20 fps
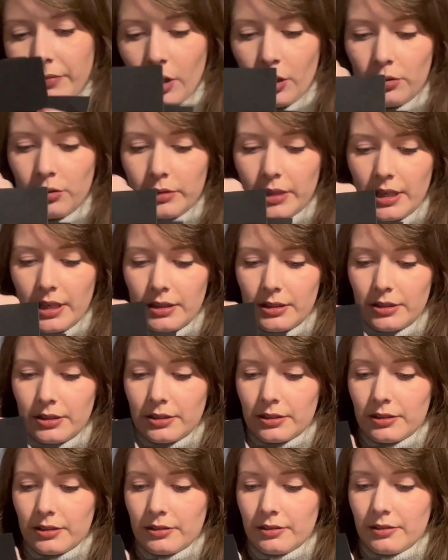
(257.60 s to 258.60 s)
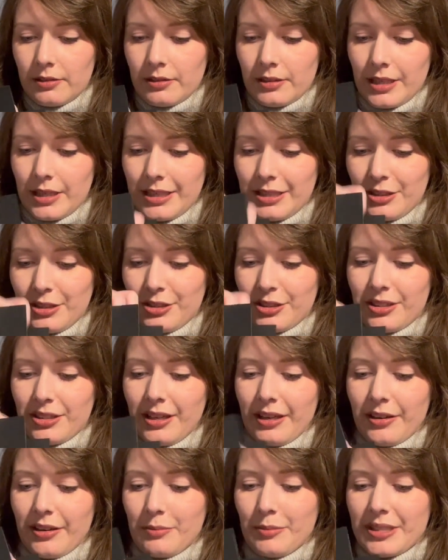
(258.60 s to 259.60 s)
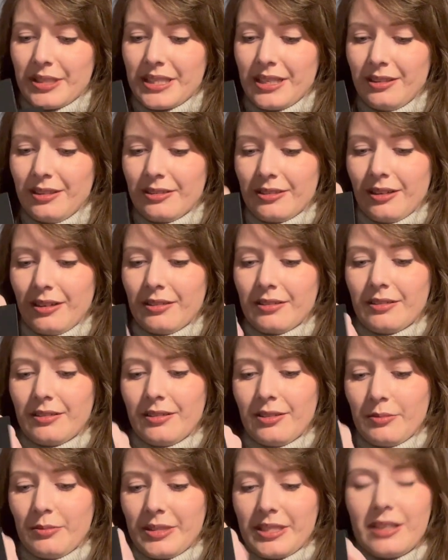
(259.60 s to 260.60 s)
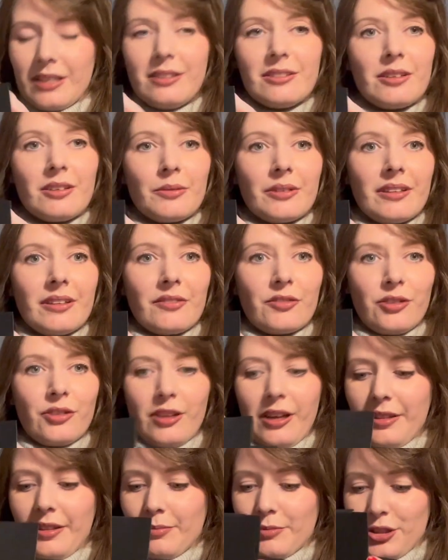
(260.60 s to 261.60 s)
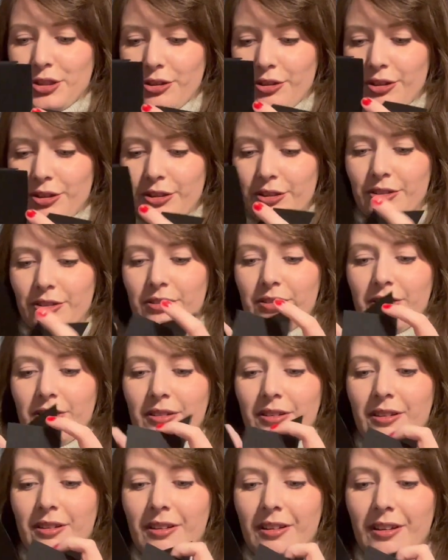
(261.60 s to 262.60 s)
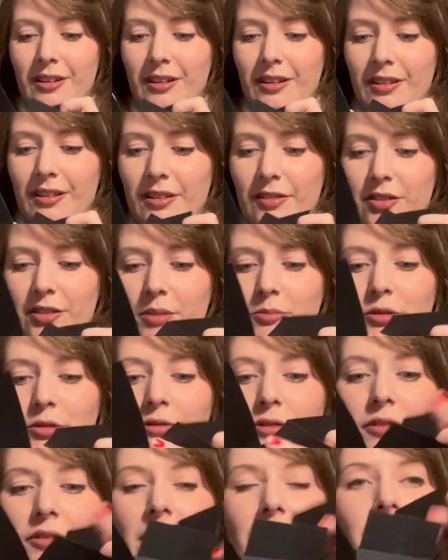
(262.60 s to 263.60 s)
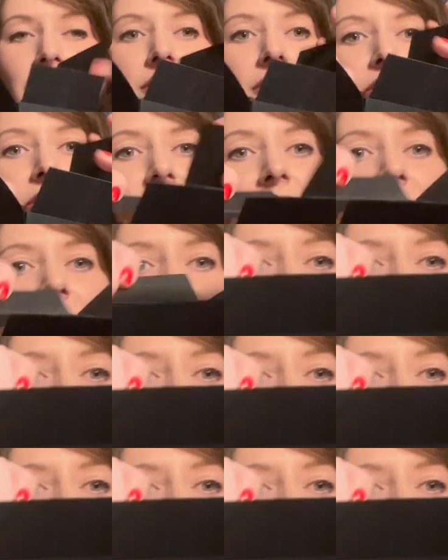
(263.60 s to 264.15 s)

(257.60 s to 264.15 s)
Oh yeah, look. Kind of looks like in Matilda. You know Matilda when they've got like them chocolates. They've like moved around. Look.